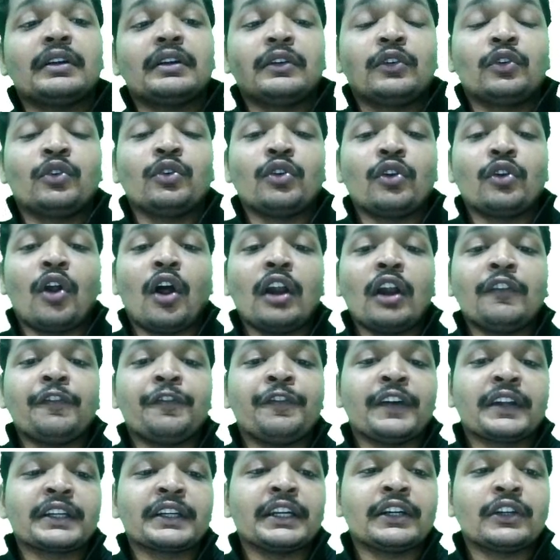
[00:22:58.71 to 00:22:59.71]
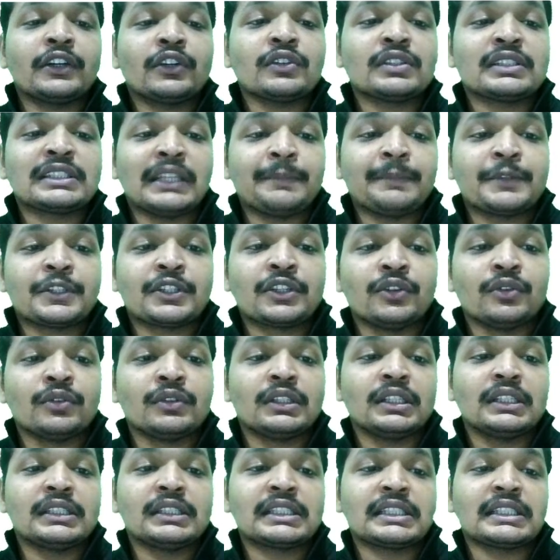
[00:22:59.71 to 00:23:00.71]
Do not forget to substitute
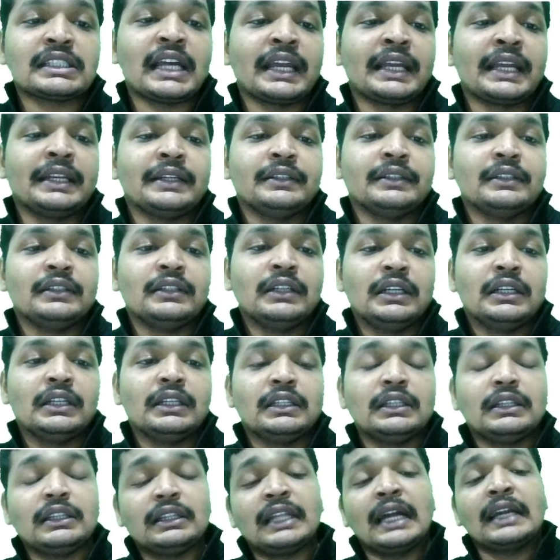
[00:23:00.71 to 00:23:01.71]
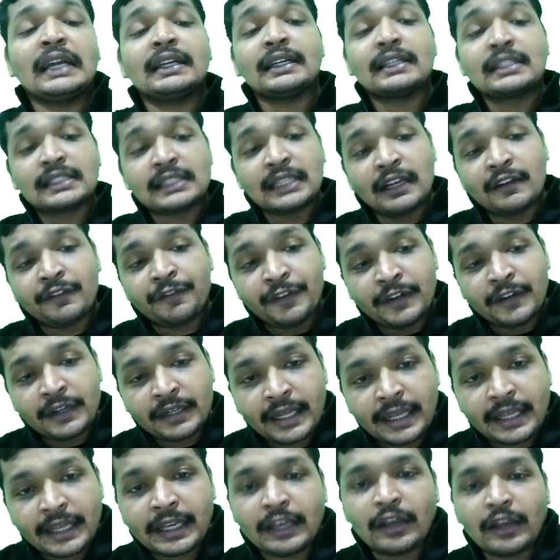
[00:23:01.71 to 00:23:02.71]
this sign. That itself will
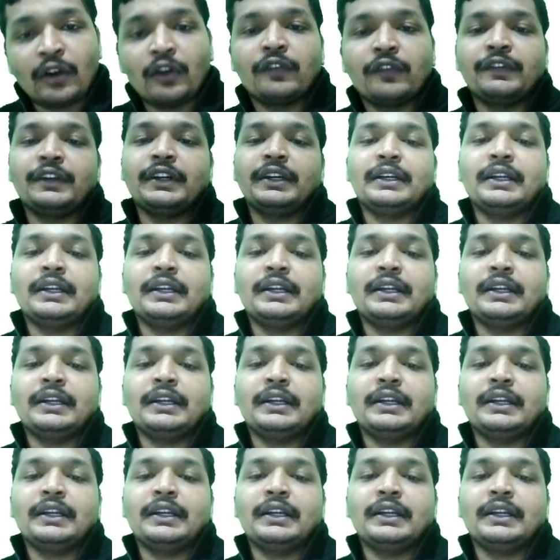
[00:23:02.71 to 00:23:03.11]
take care of it.